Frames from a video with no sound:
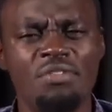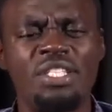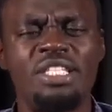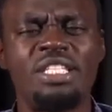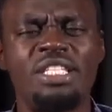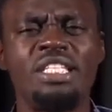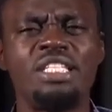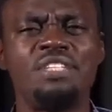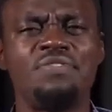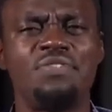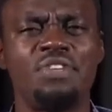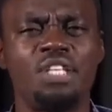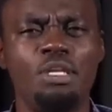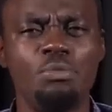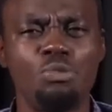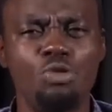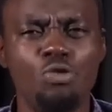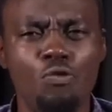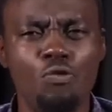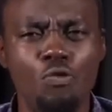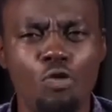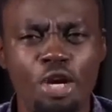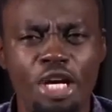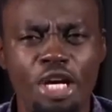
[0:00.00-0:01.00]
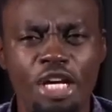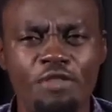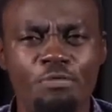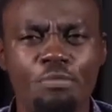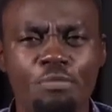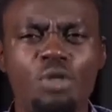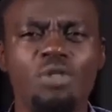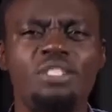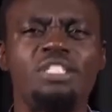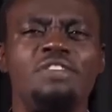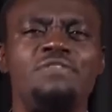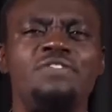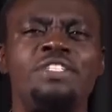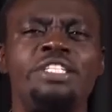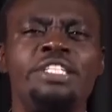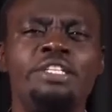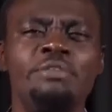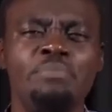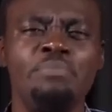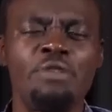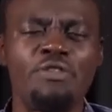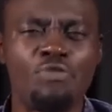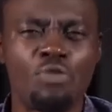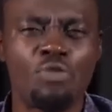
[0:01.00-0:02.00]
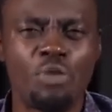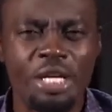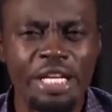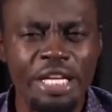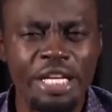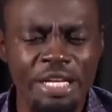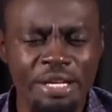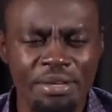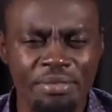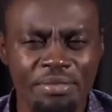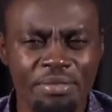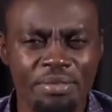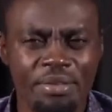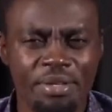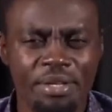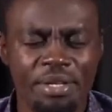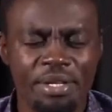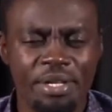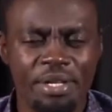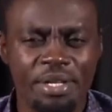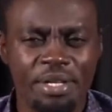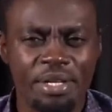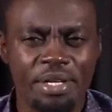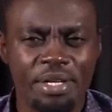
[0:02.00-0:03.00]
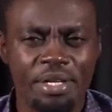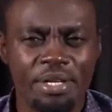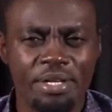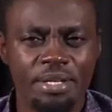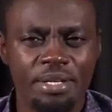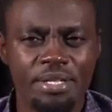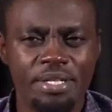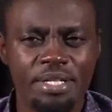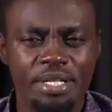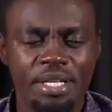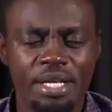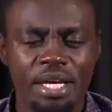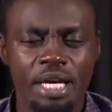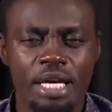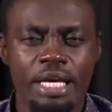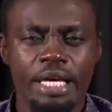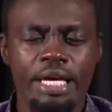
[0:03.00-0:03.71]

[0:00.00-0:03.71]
It's easy for them to forgive because they've seen me forgive. You see,